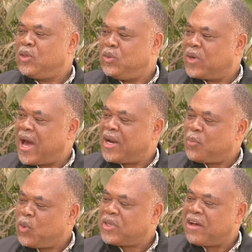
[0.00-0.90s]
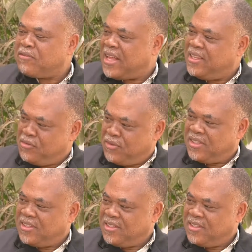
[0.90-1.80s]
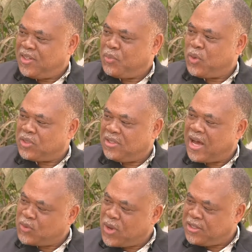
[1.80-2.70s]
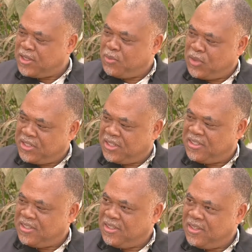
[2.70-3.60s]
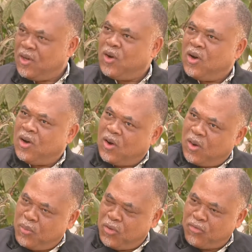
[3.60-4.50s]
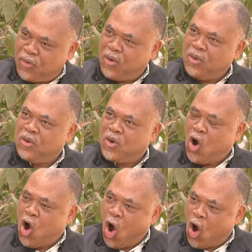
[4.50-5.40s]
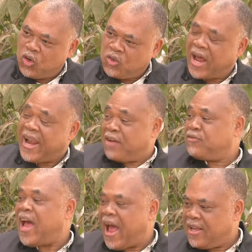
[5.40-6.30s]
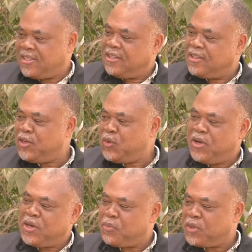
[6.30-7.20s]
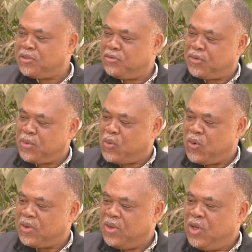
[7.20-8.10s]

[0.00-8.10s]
You can report after the event. That's why it's a budget. Before, on, and after. It's a three-way reporting framework.